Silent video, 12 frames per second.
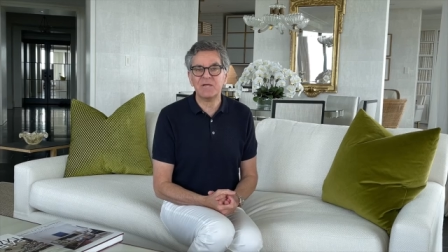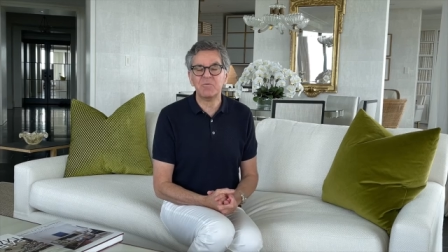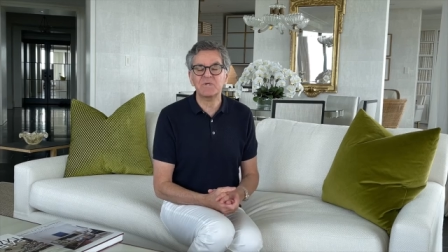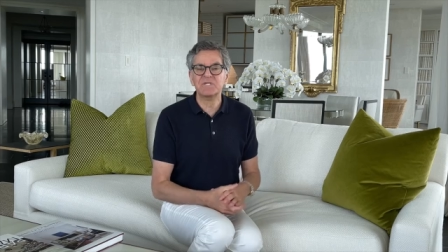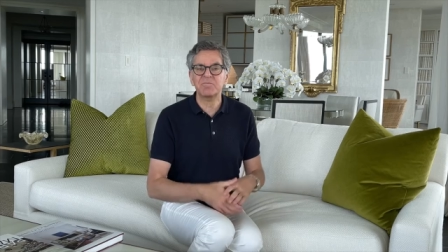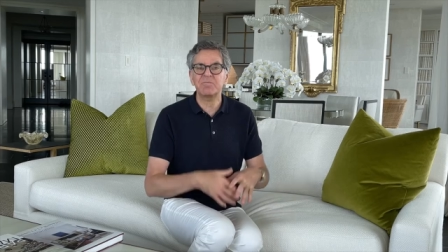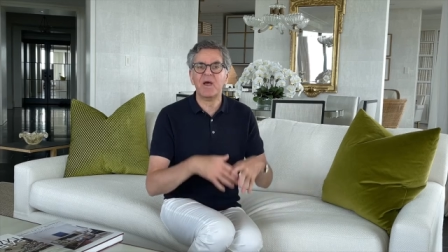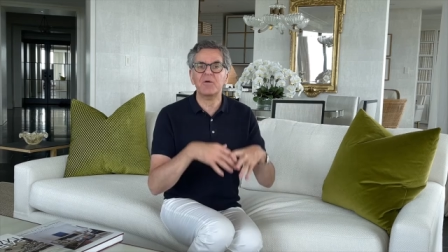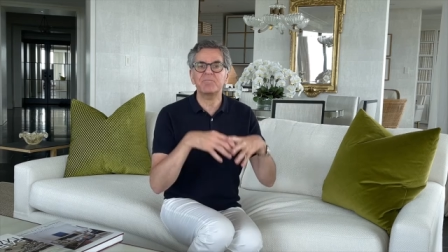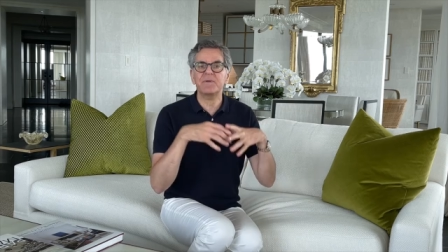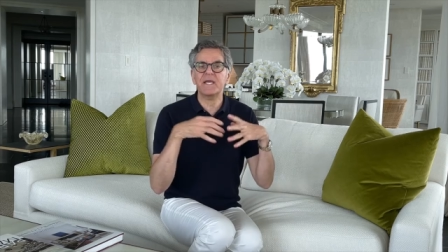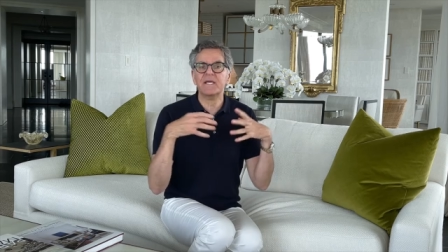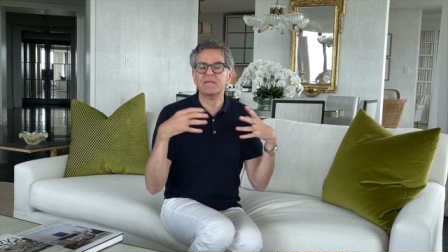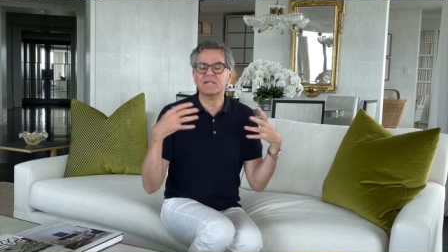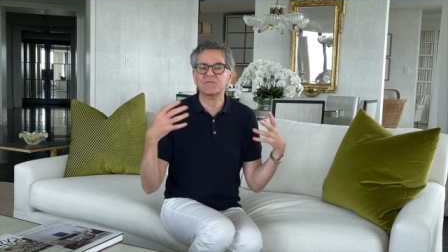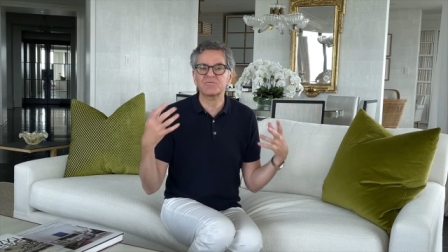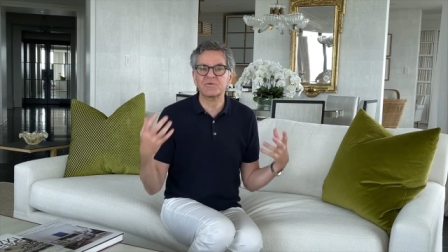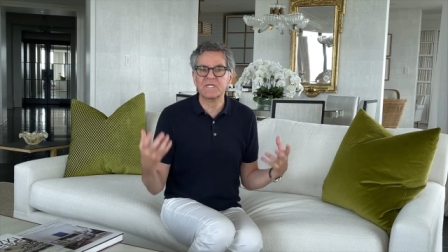was about being
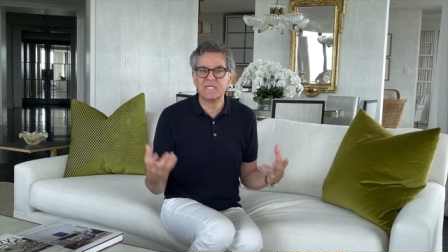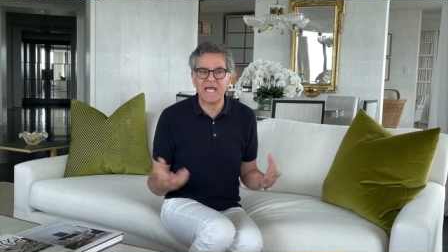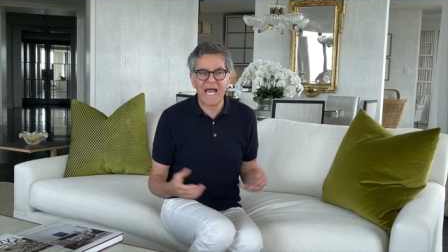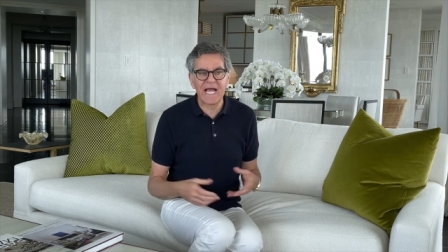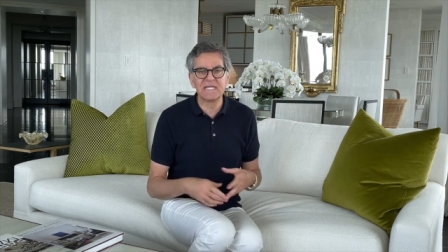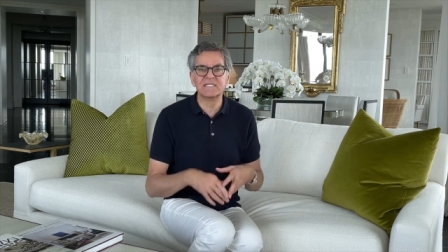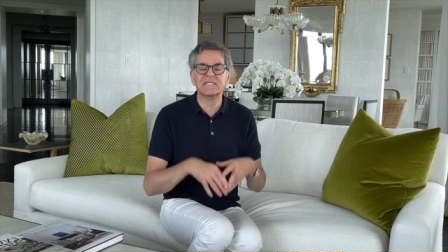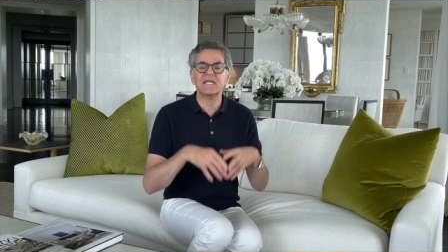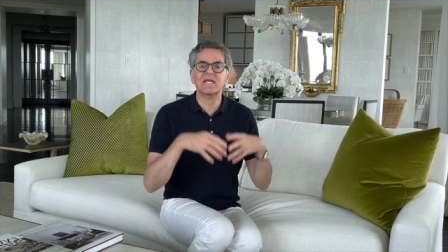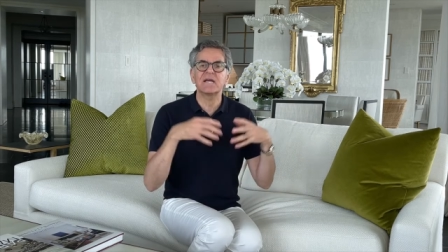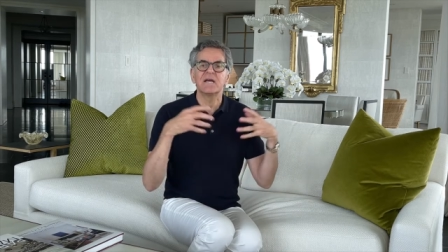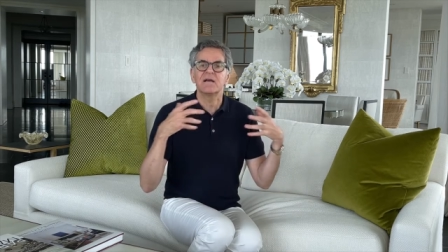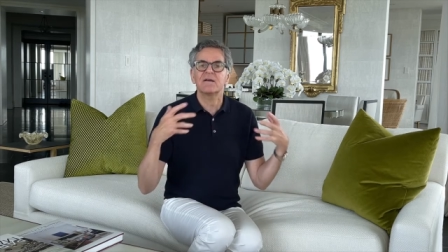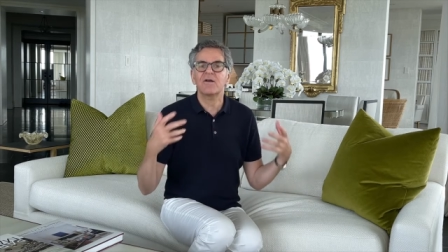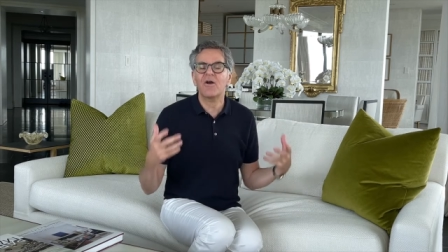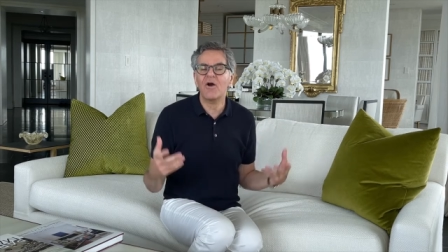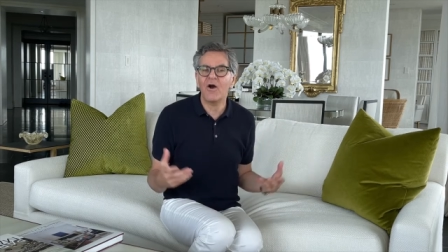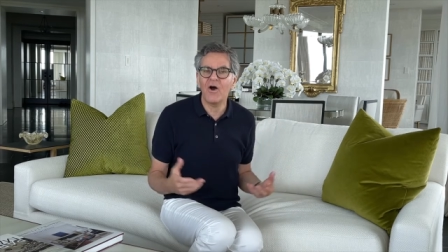this relaxing,
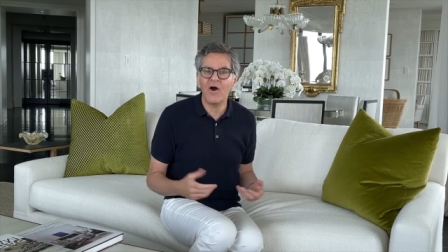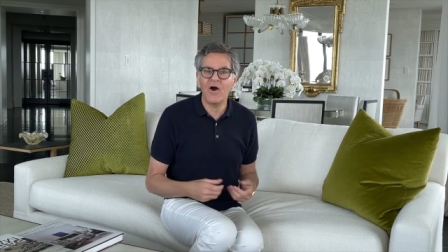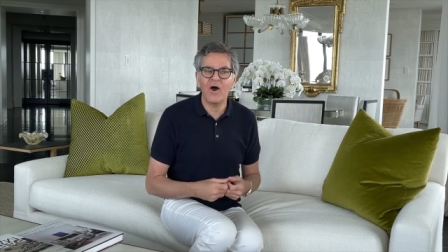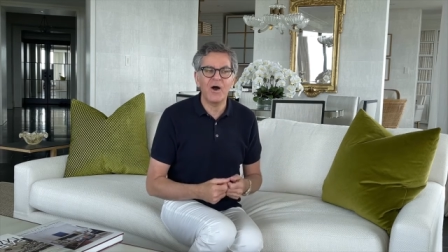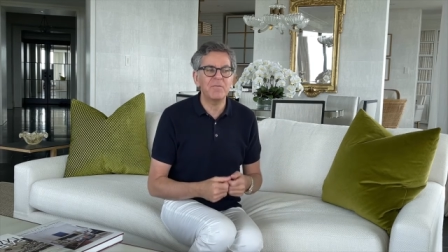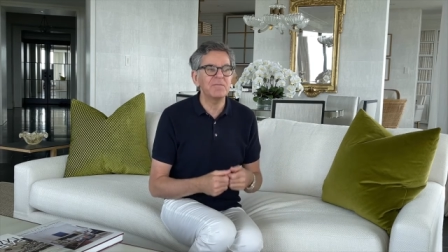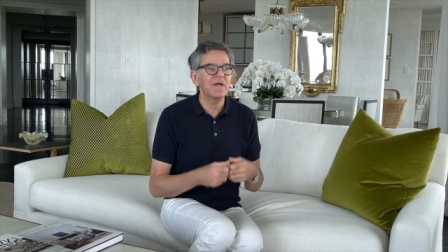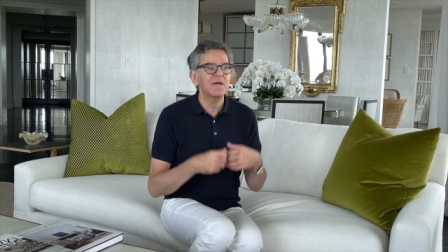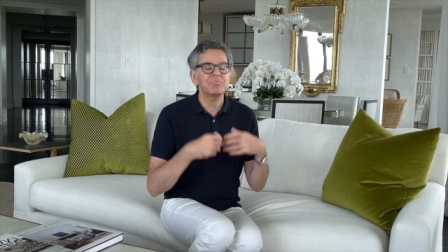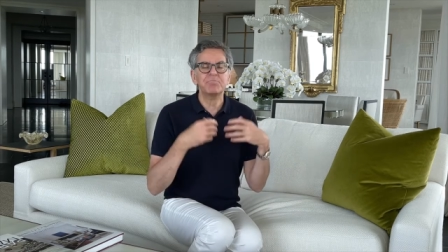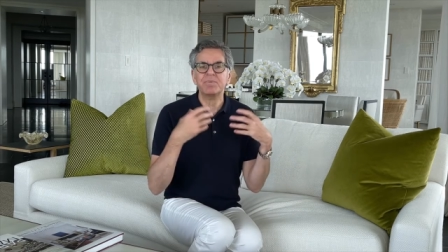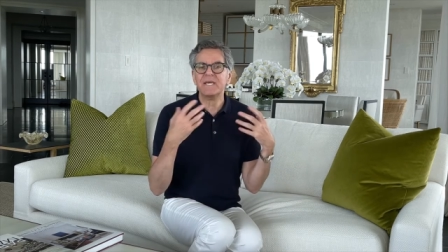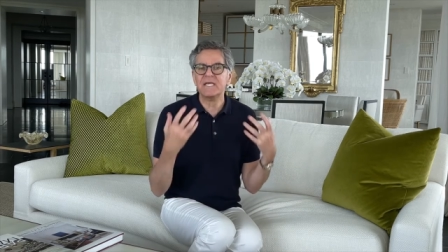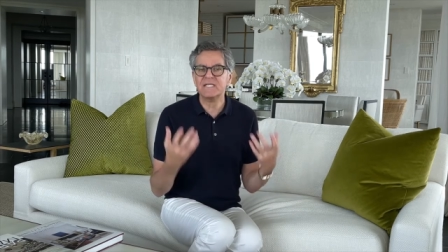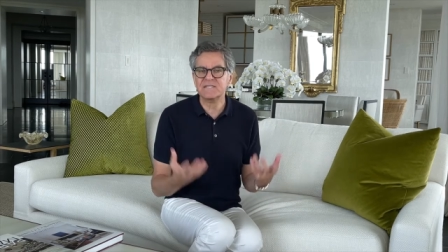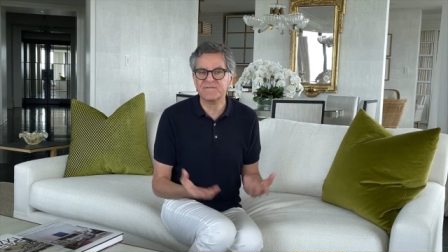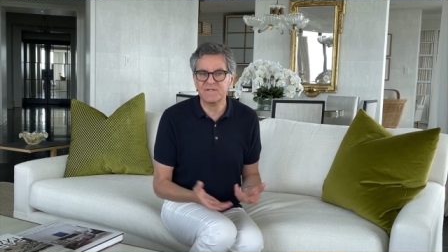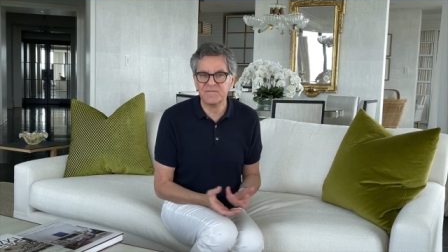calm,
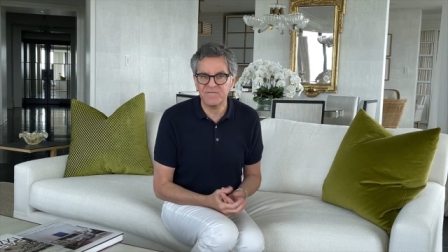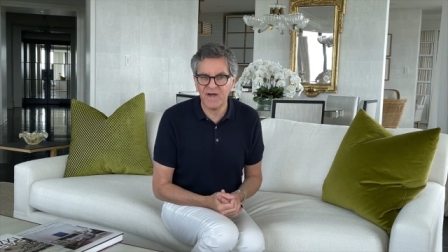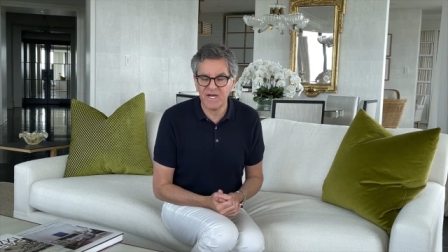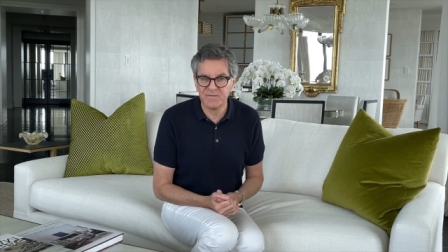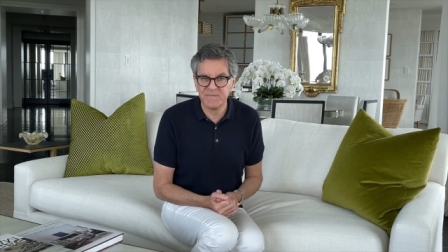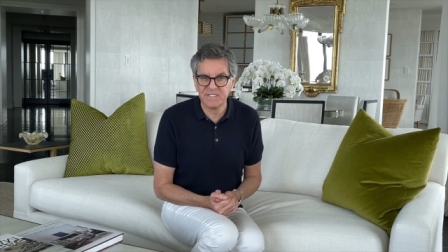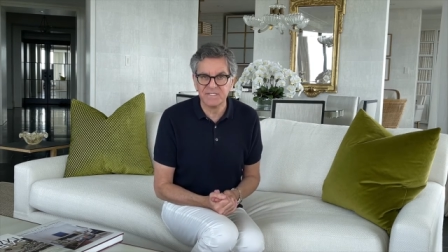peaceful environment.